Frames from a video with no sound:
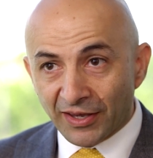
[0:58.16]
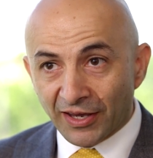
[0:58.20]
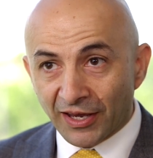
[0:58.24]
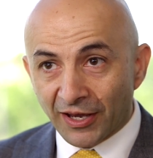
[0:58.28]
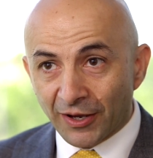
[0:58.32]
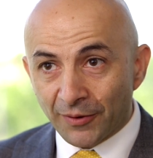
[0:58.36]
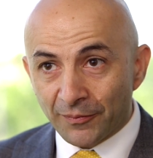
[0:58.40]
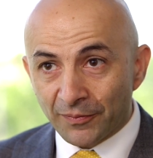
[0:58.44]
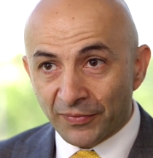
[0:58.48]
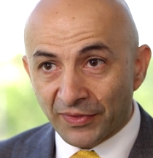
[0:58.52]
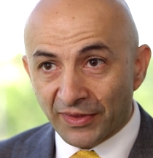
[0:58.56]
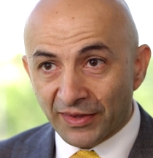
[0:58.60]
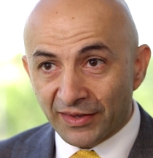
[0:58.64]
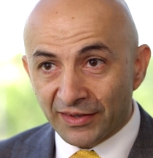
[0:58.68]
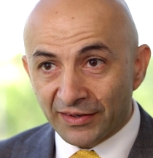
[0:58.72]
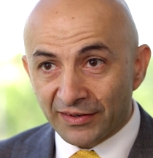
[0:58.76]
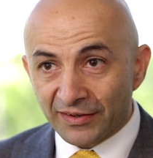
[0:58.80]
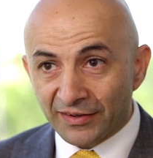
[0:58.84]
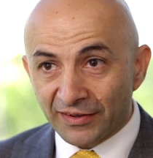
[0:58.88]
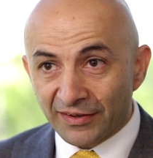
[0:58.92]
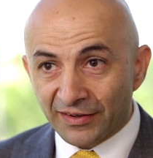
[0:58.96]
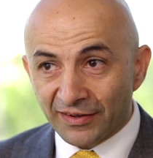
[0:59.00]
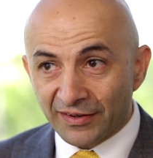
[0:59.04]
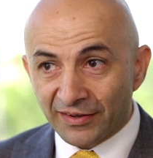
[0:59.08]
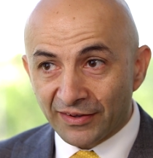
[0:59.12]
Um,
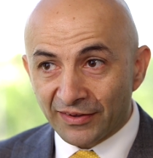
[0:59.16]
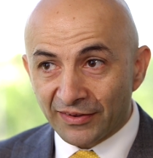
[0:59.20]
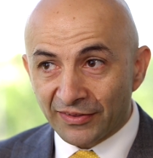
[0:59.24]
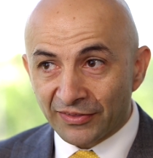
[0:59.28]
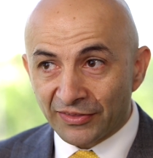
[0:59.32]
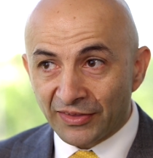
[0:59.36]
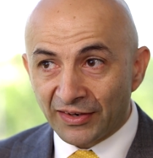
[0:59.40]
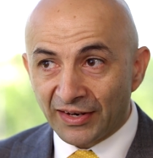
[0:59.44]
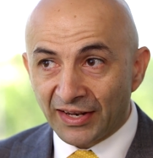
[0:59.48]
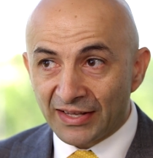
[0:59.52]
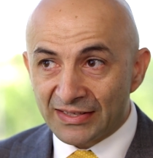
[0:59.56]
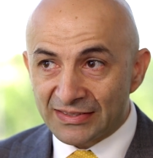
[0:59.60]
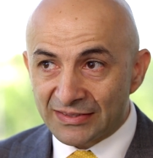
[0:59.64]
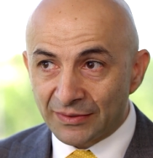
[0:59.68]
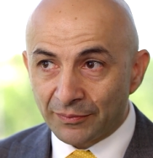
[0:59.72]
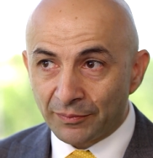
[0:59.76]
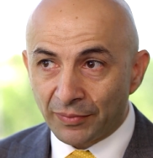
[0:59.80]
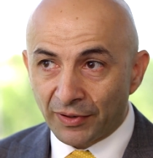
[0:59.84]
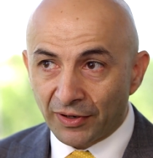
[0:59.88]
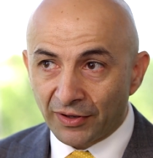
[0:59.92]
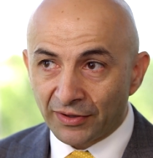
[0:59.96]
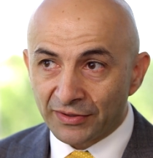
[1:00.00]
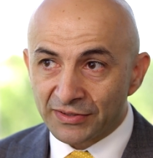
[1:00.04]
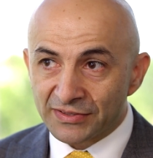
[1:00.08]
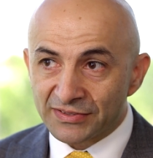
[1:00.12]
the lens
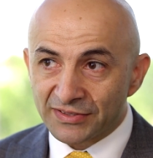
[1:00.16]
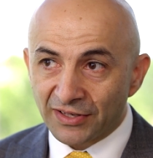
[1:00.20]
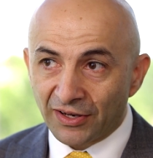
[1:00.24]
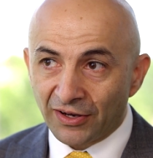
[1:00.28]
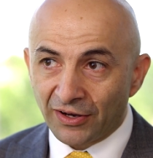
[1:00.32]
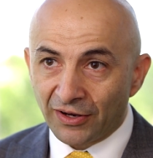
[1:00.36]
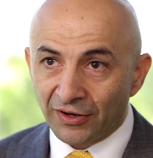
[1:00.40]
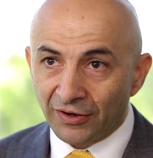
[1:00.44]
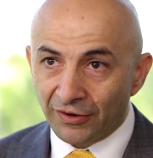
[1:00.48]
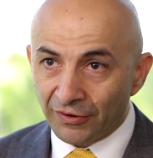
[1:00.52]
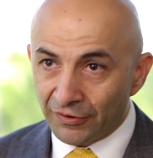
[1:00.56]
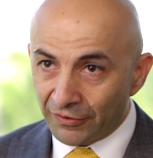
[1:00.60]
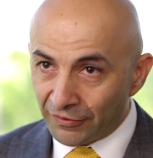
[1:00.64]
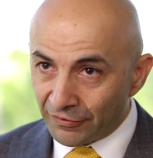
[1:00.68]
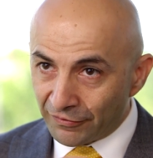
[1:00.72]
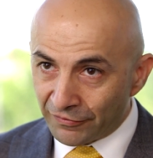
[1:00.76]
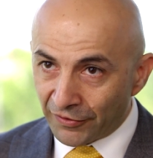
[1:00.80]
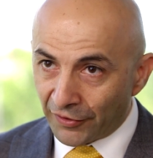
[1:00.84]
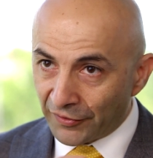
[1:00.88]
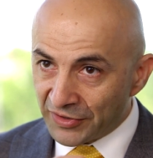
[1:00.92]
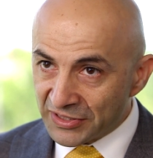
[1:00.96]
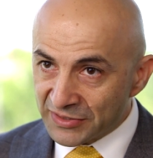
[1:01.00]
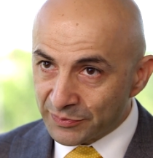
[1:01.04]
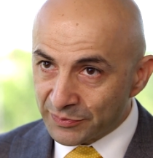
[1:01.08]
implants are very